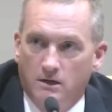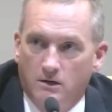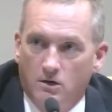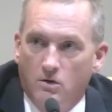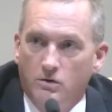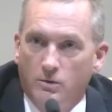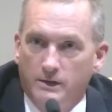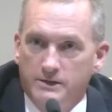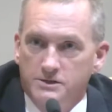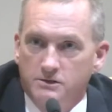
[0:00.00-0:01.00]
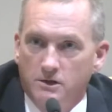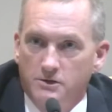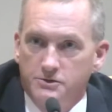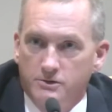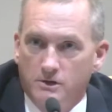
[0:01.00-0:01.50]
ongoing
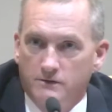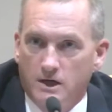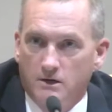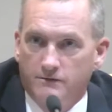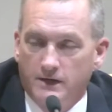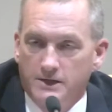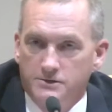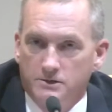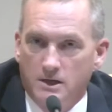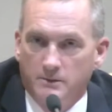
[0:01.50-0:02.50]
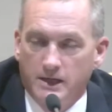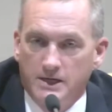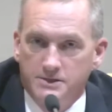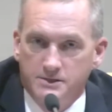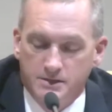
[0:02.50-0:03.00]
disclosure of our financial
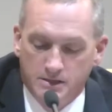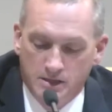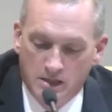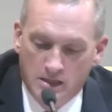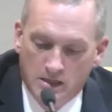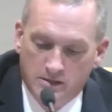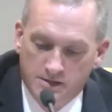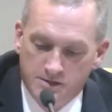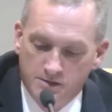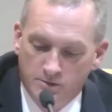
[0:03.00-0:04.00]
obligations. And this